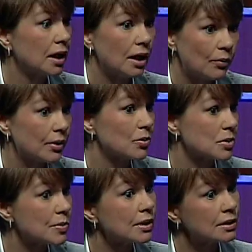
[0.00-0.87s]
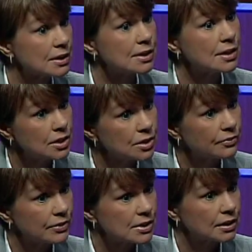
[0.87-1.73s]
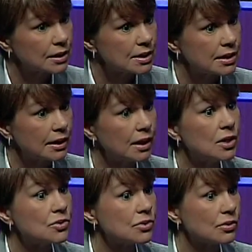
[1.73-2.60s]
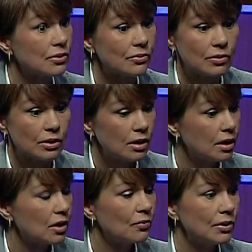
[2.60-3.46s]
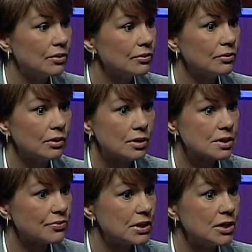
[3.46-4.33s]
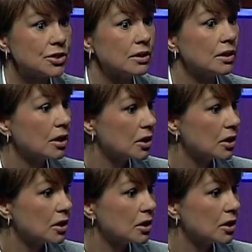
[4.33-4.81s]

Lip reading: Our hospital is a teaching facility, so we do lots of teaching